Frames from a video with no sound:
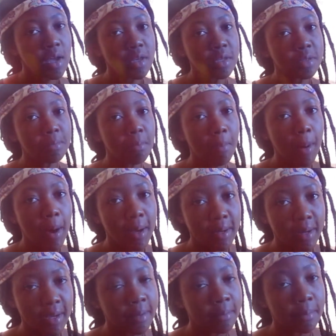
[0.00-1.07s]
smarter,
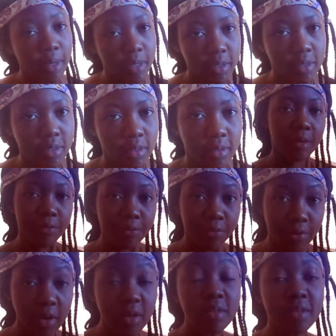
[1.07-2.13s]
and better. The
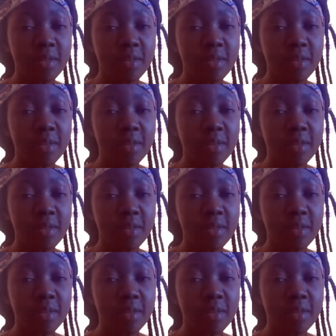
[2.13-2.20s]
first